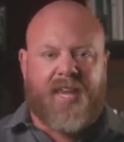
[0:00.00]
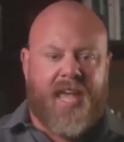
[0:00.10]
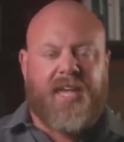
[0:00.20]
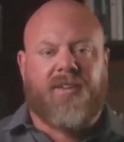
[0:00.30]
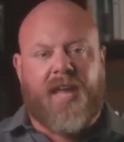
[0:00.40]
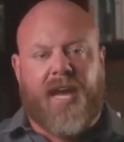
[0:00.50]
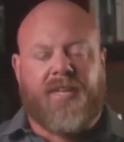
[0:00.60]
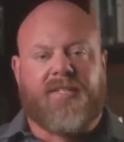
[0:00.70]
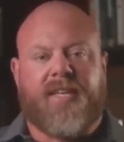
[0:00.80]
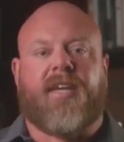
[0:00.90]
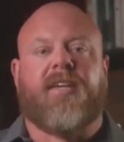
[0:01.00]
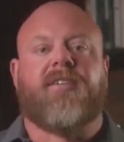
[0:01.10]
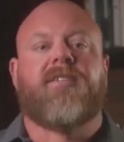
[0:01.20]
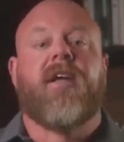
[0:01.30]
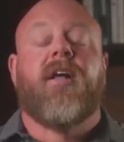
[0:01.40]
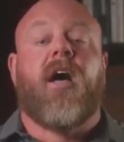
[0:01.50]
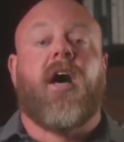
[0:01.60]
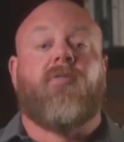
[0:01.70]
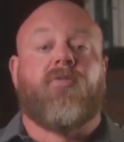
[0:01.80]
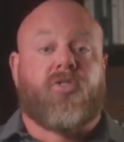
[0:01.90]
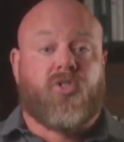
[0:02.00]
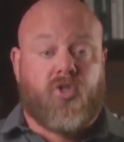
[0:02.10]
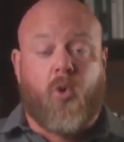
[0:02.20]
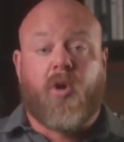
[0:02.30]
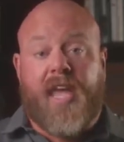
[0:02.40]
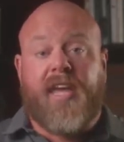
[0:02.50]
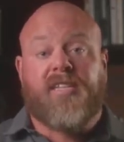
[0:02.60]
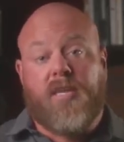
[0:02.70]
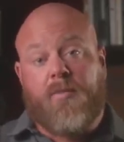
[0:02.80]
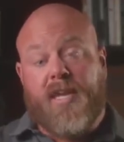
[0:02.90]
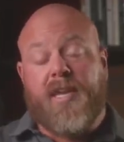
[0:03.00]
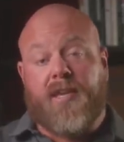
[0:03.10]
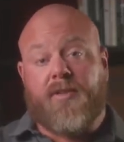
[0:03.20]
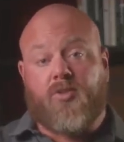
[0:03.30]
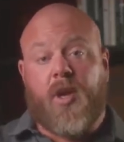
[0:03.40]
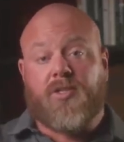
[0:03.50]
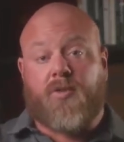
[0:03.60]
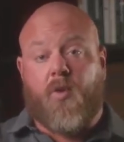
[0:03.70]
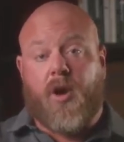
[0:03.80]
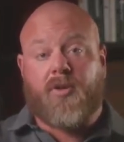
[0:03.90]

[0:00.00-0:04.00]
8, 9 seconds of stored ATP in this reservoir.